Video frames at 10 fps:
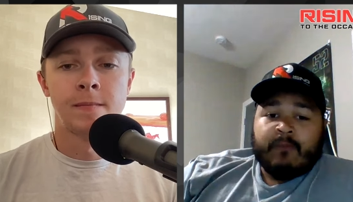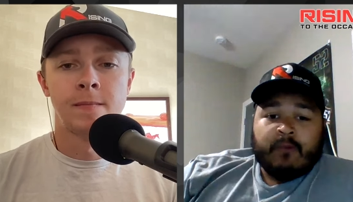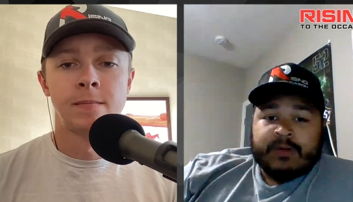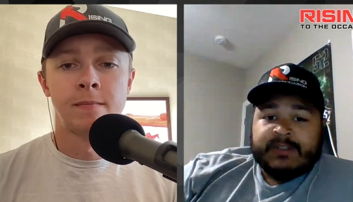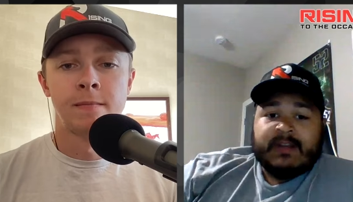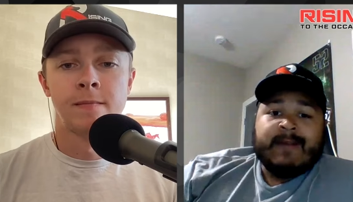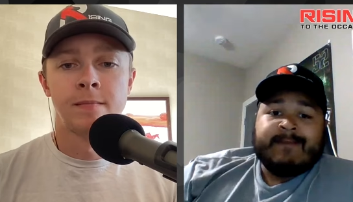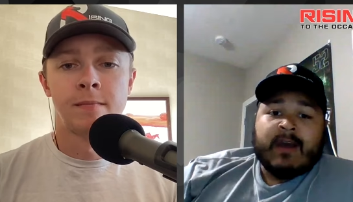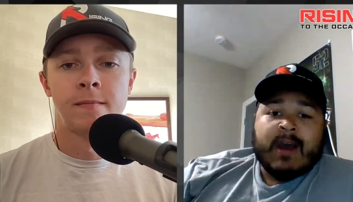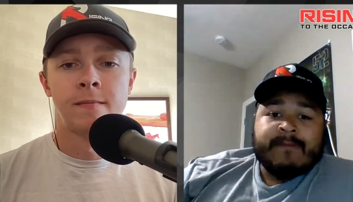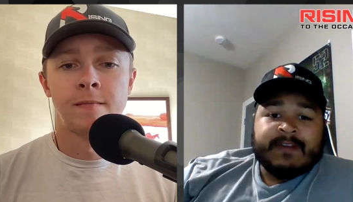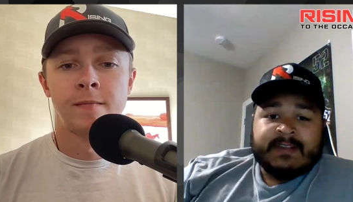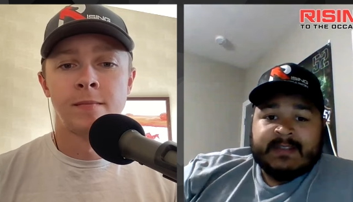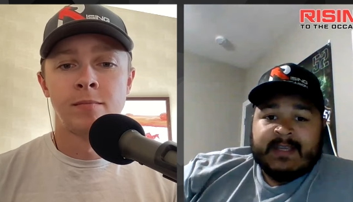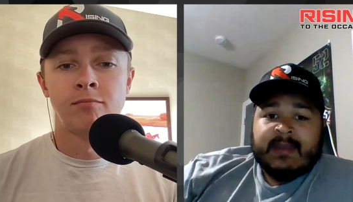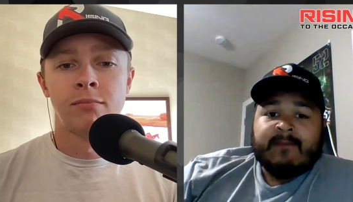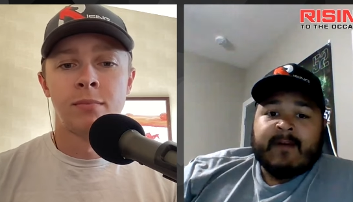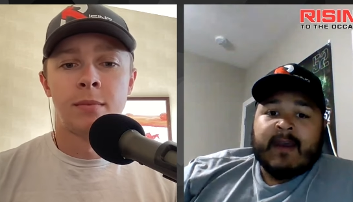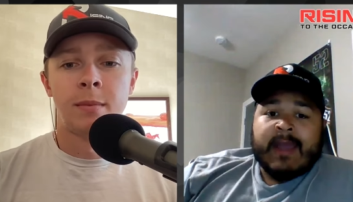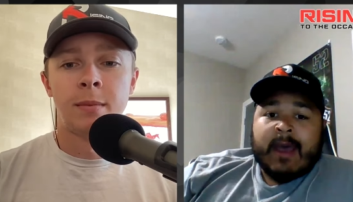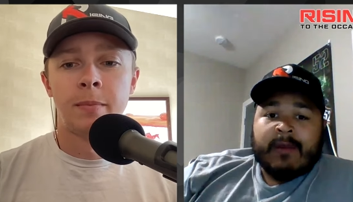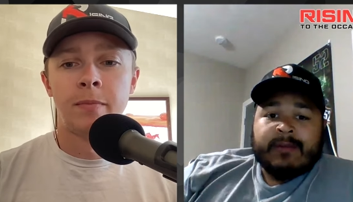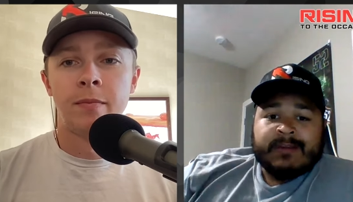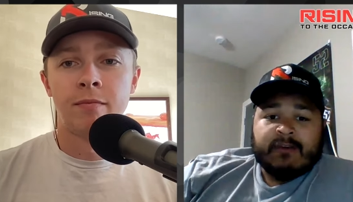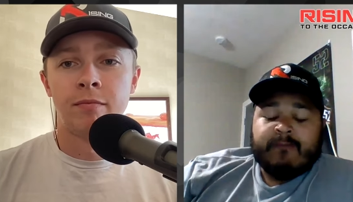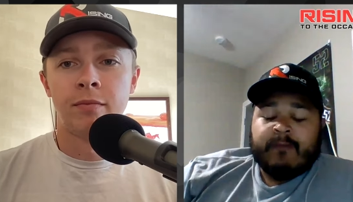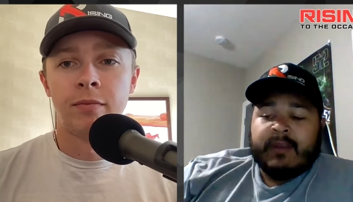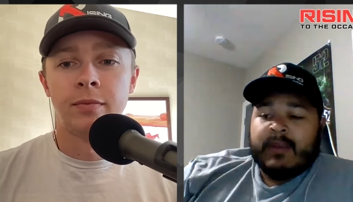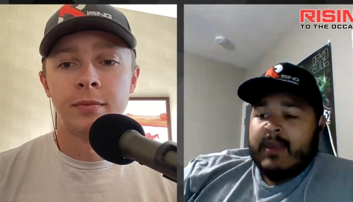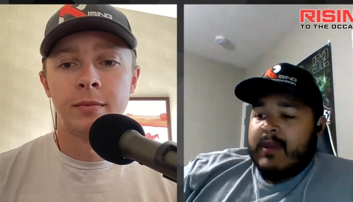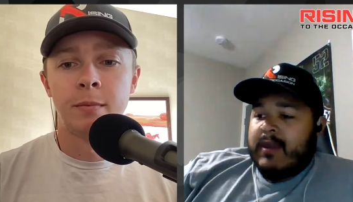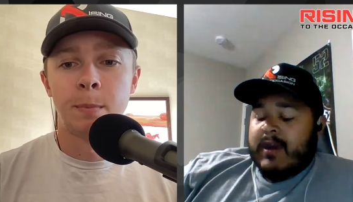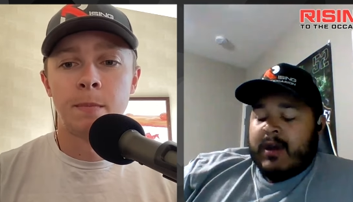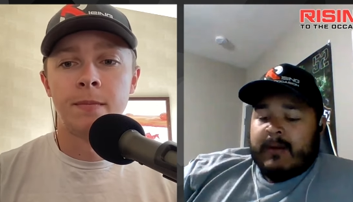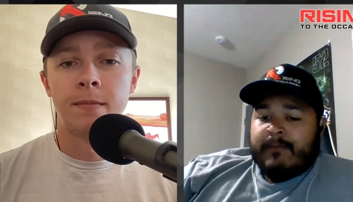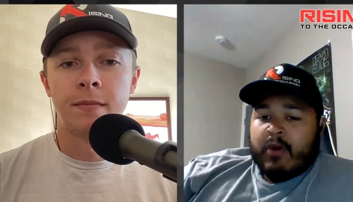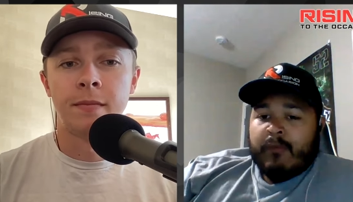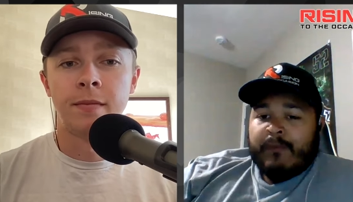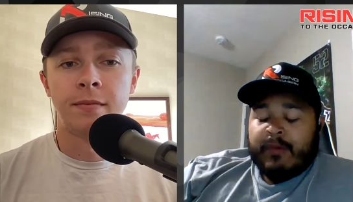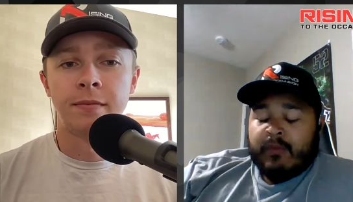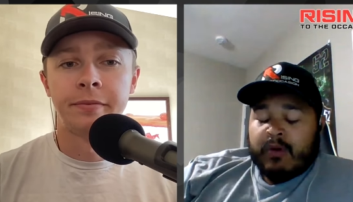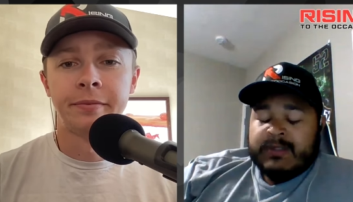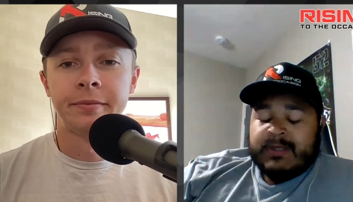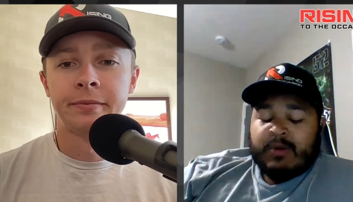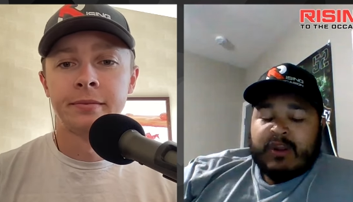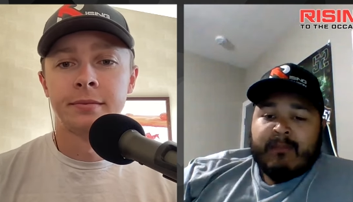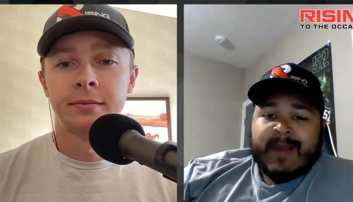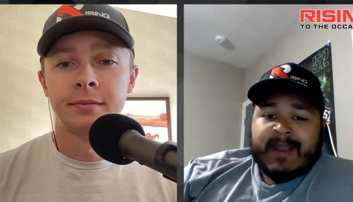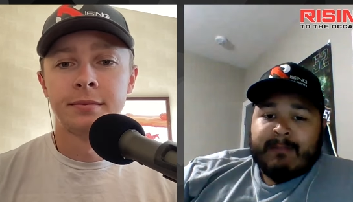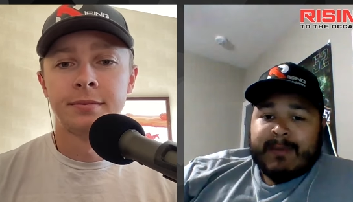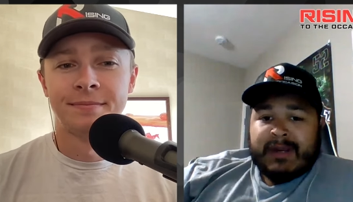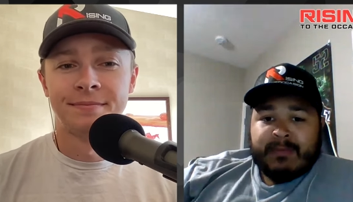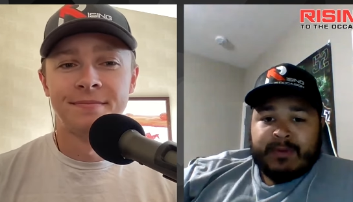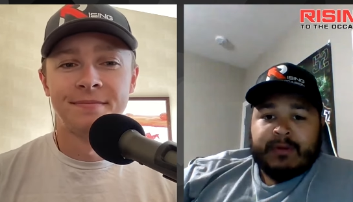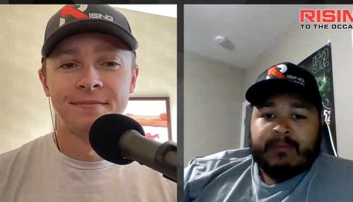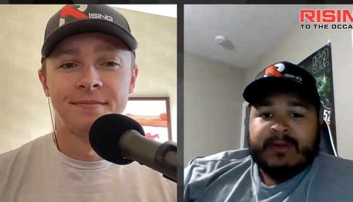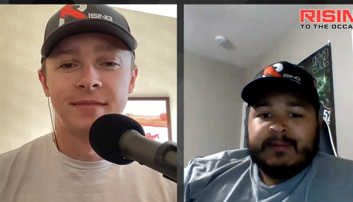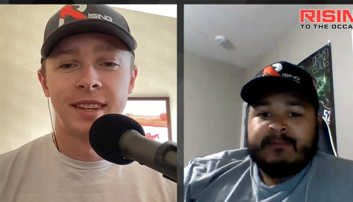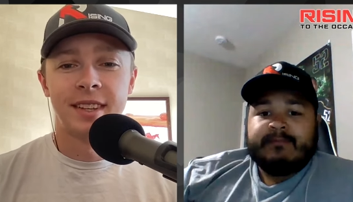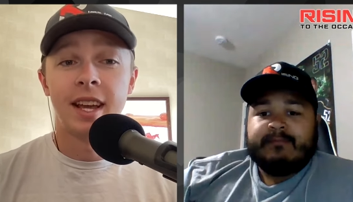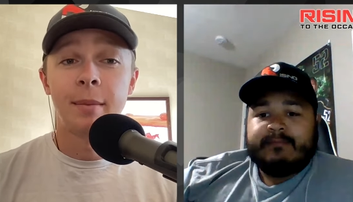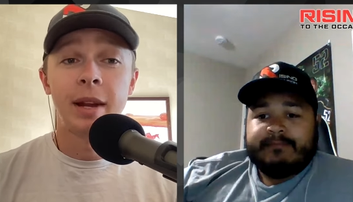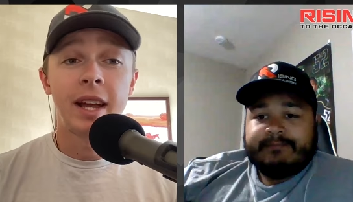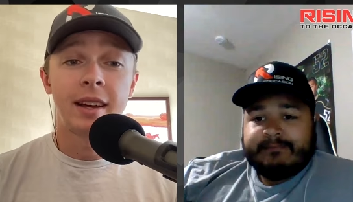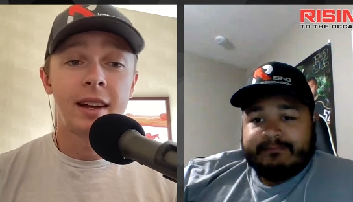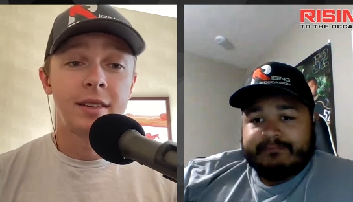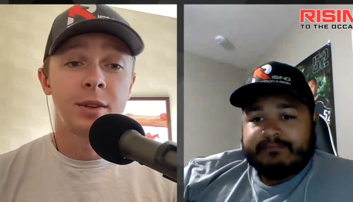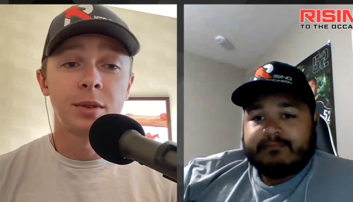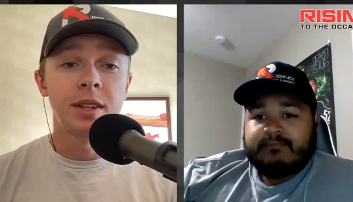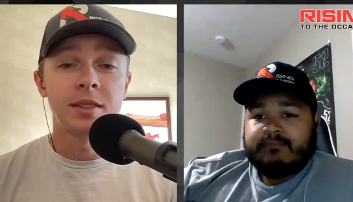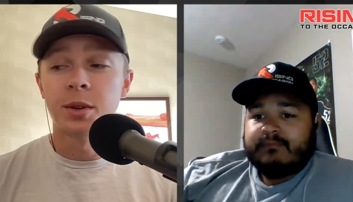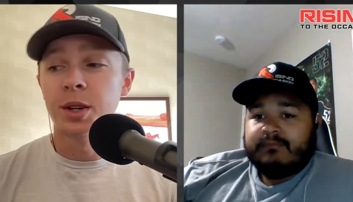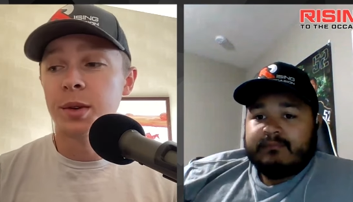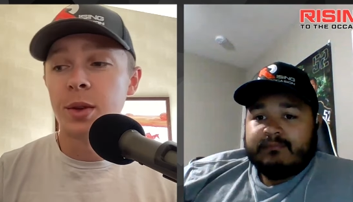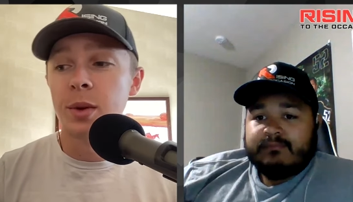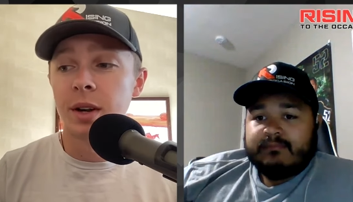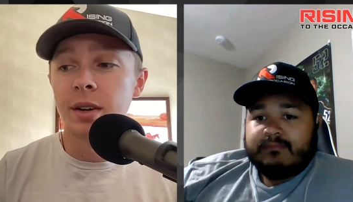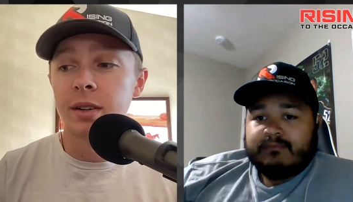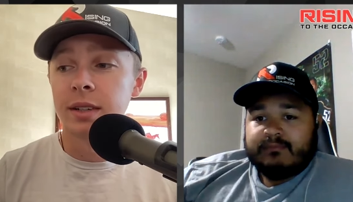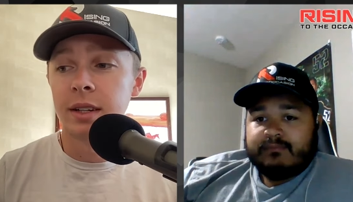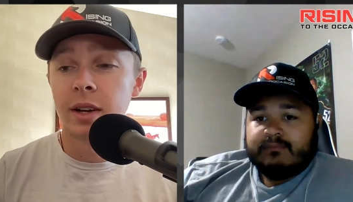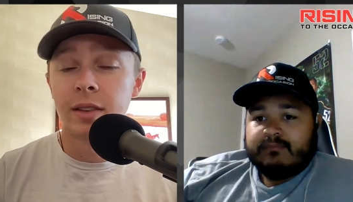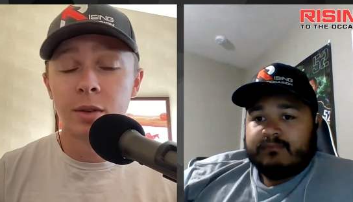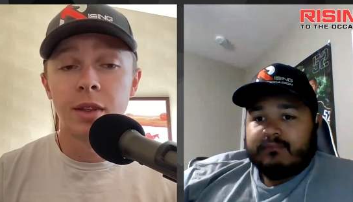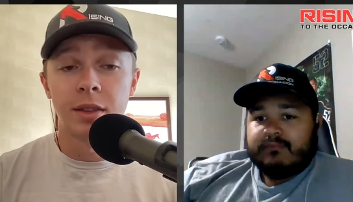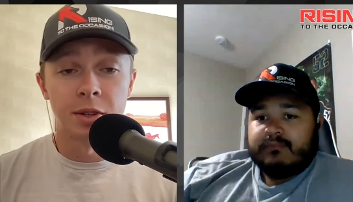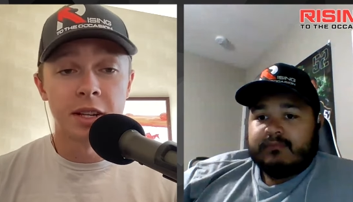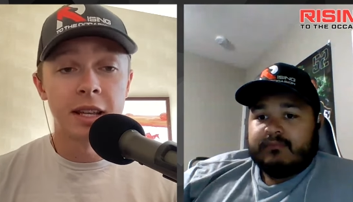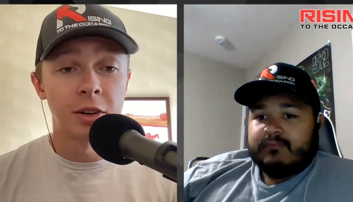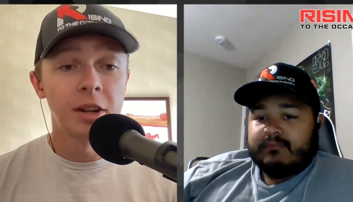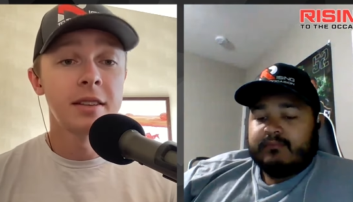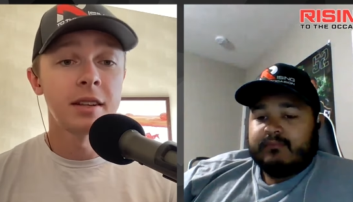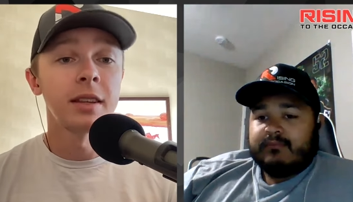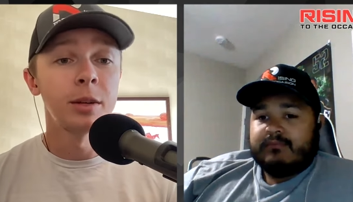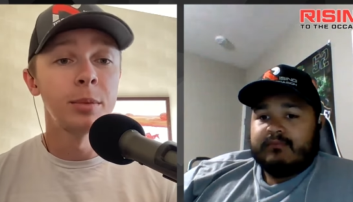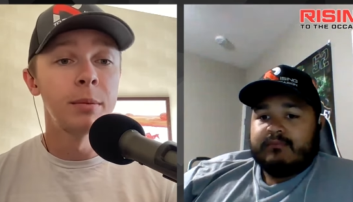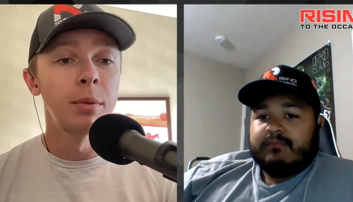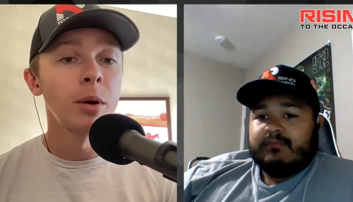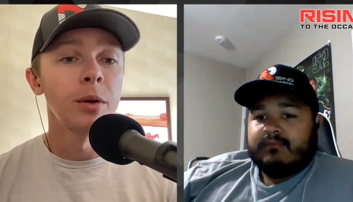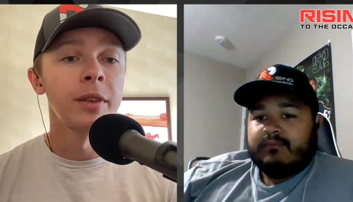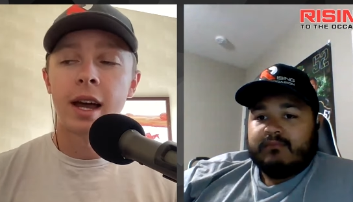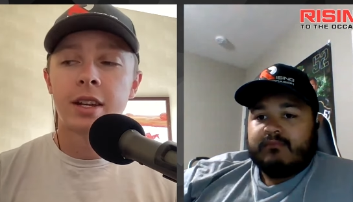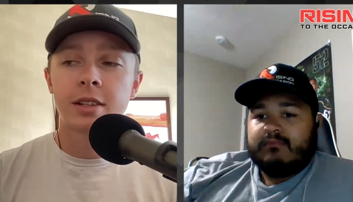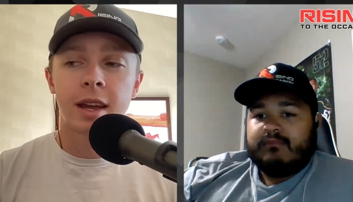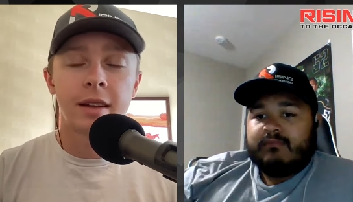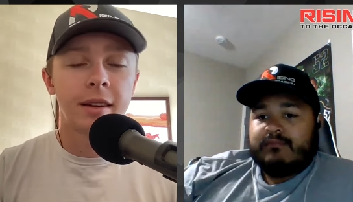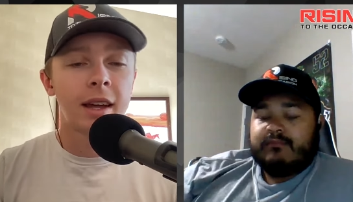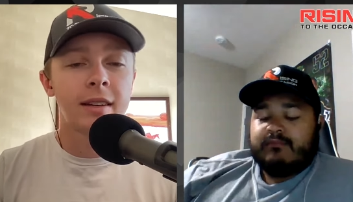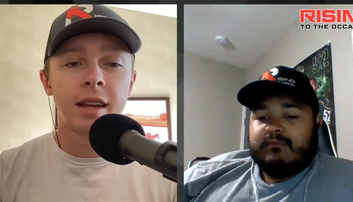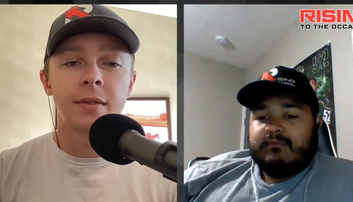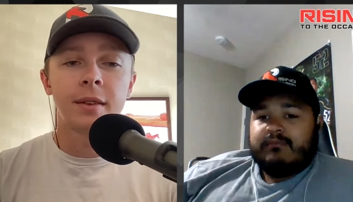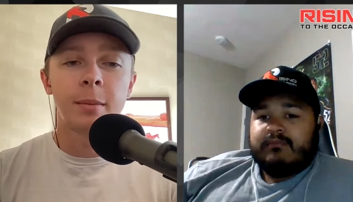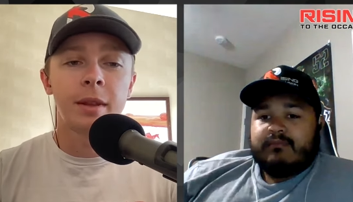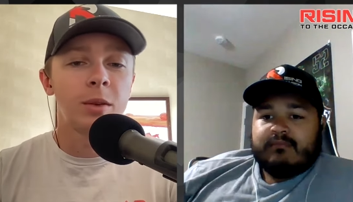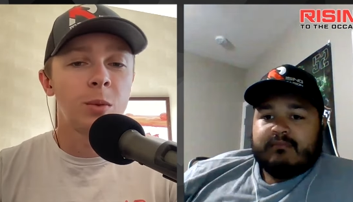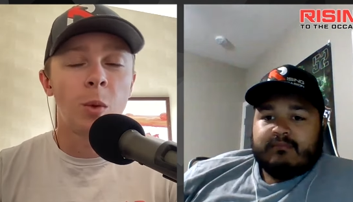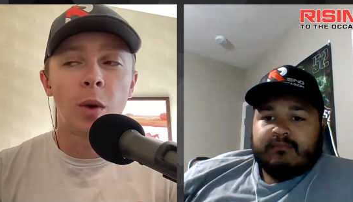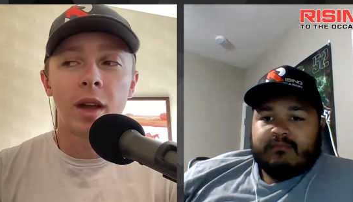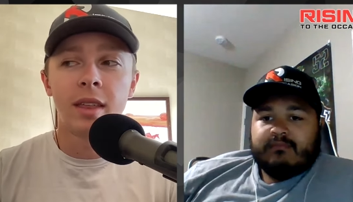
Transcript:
Speaker 1: just gonna have to obviously see and find out, and just hopefully, um, hopefully the words don't come back and bite them a little bit.
Speaker 2: Yeah, I mean, I, I don't disagree with you at all. You know, I do think there's there is a little bit of both. just I I definitely I mean the, the way